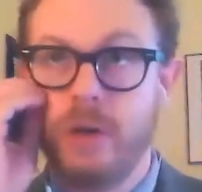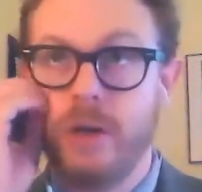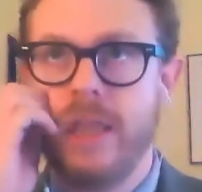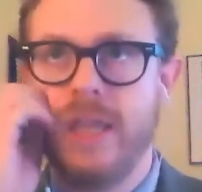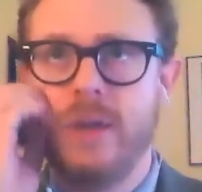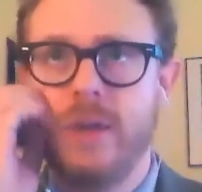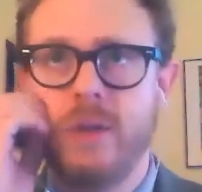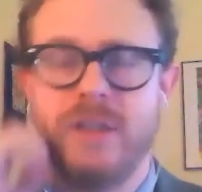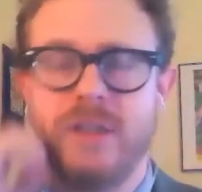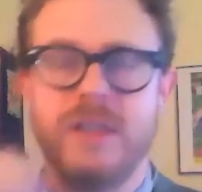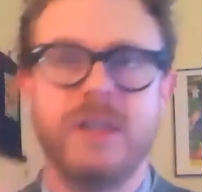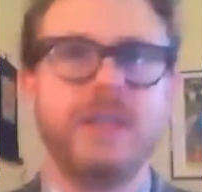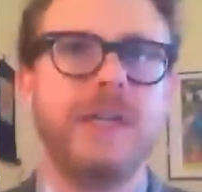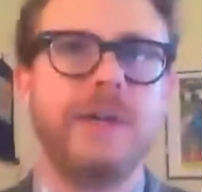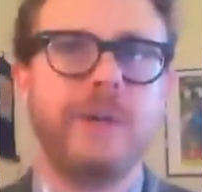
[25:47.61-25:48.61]
I think it was in
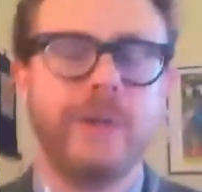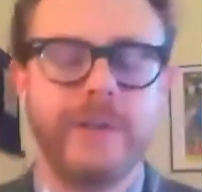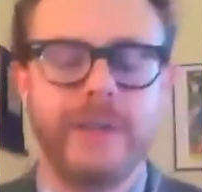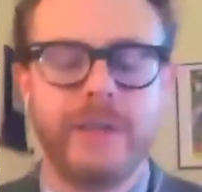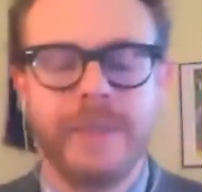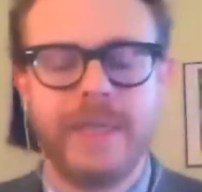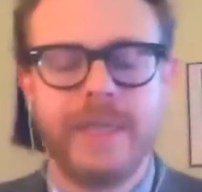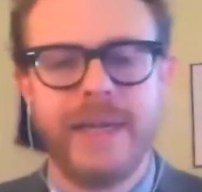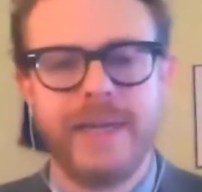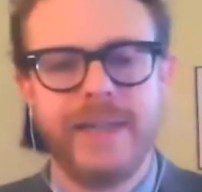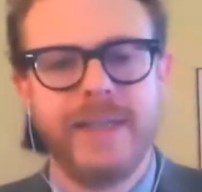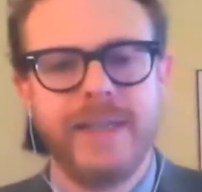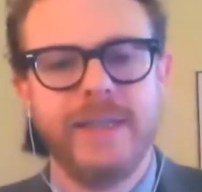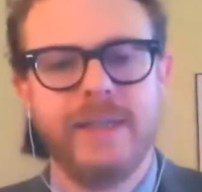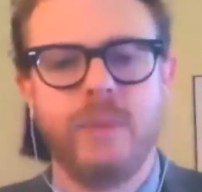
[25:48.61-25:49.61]
the early to mid
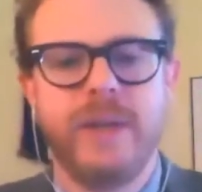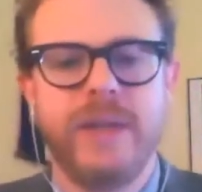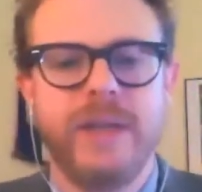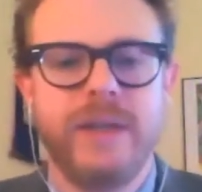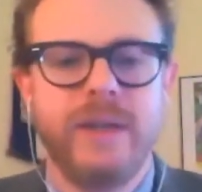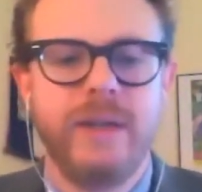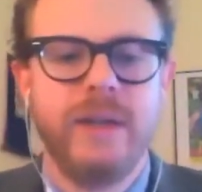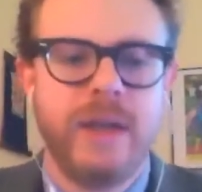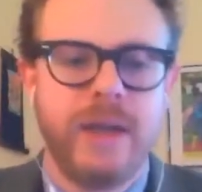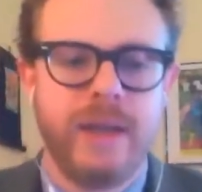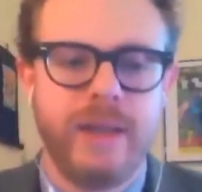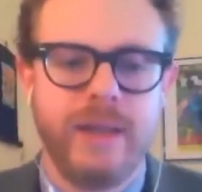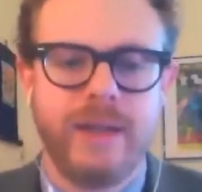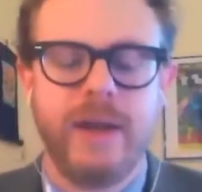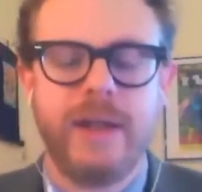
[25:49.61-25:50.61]
'90s when
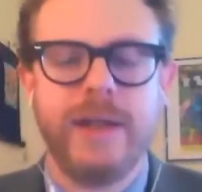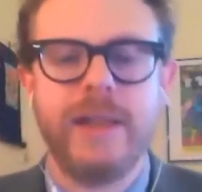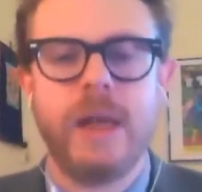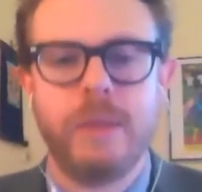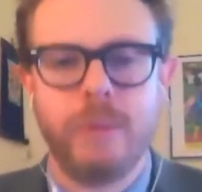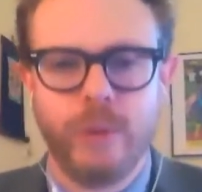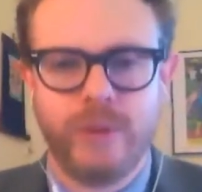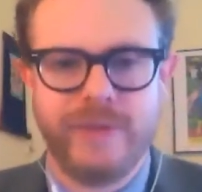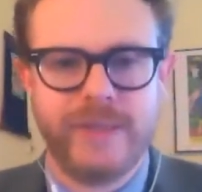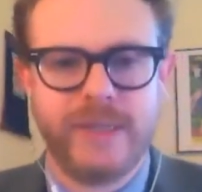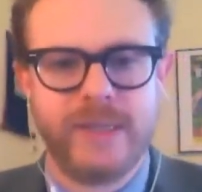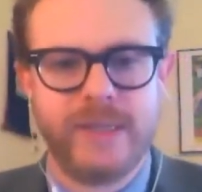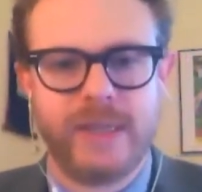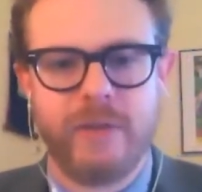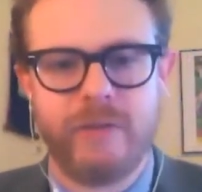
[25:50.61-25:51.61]
the Dalai Lama was
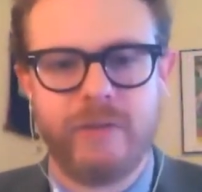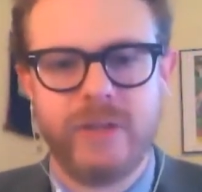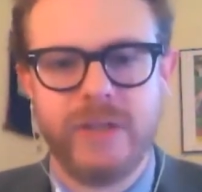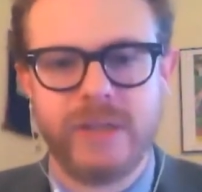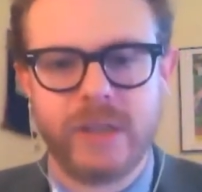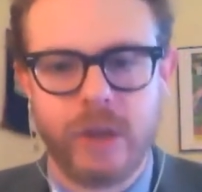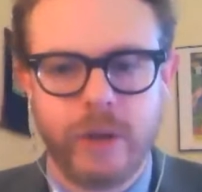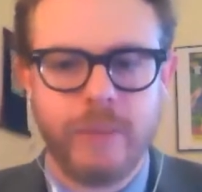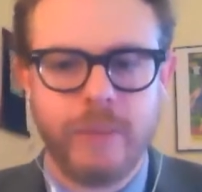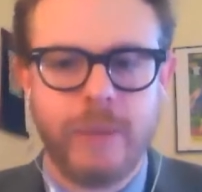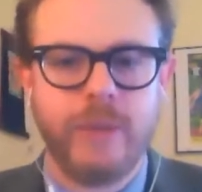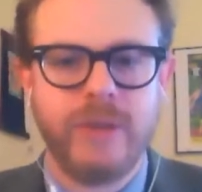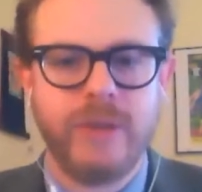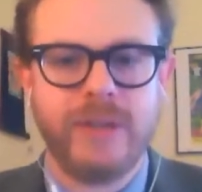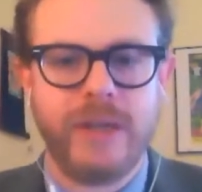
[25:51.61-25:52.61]
visiting San Francisco and he
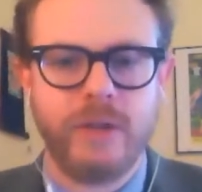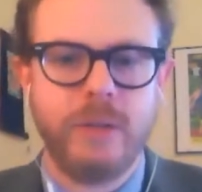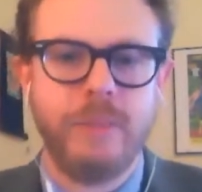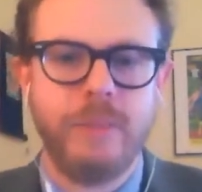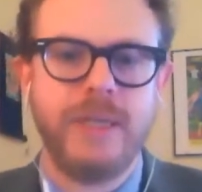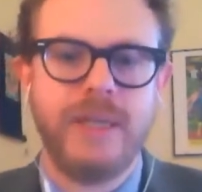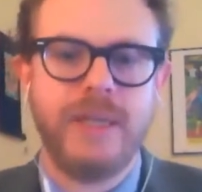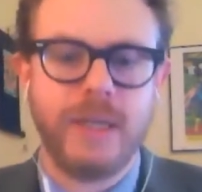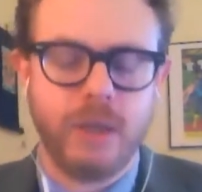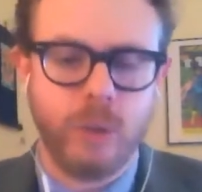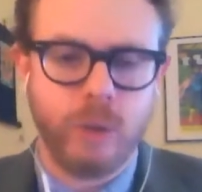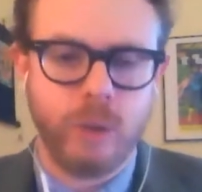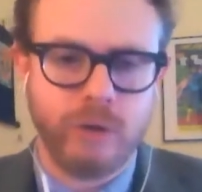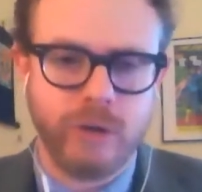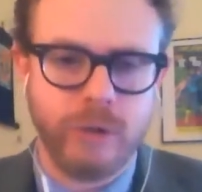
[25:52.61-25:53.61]
met with this
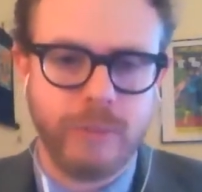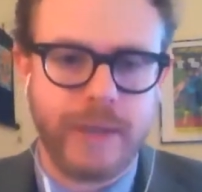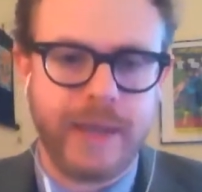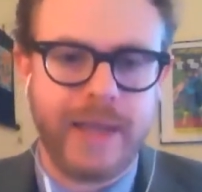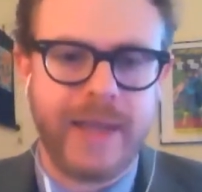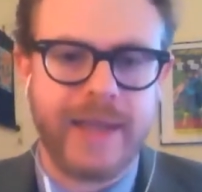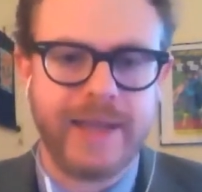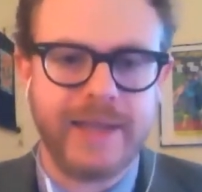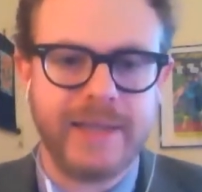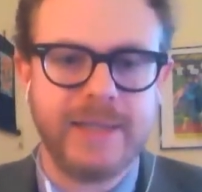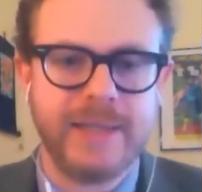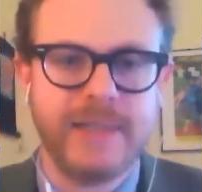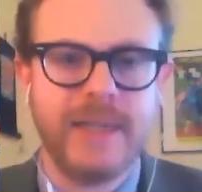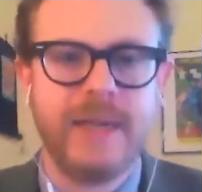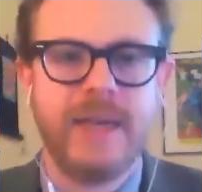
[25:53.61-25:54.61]
LGBTQ group,
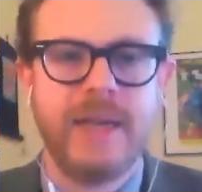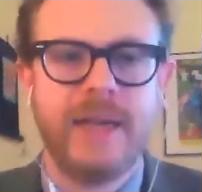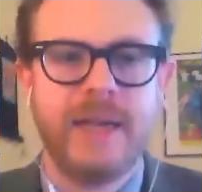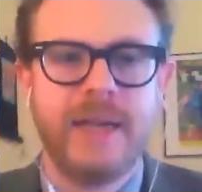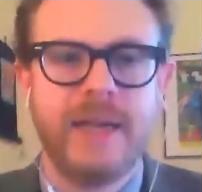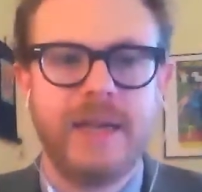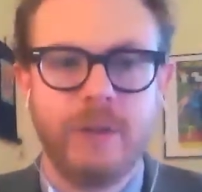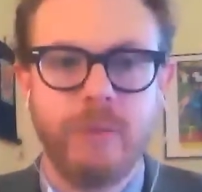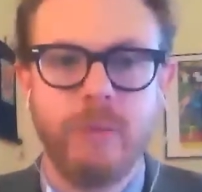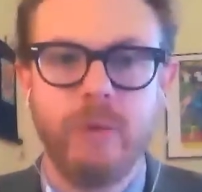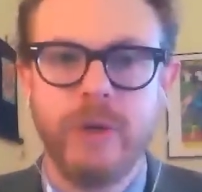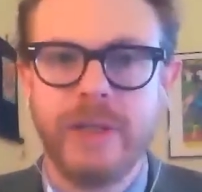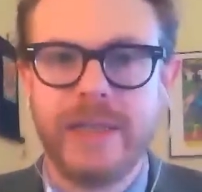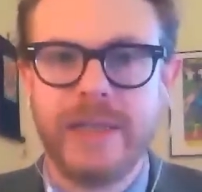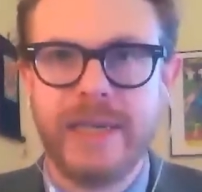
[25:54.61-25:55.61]
and he
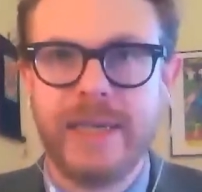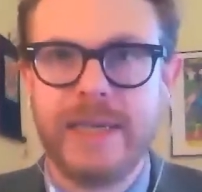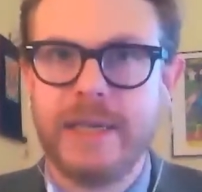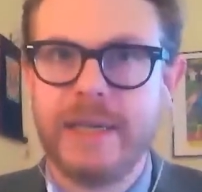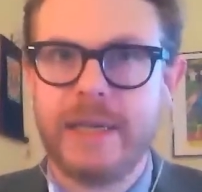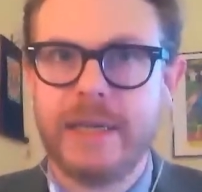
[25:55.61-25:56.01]
really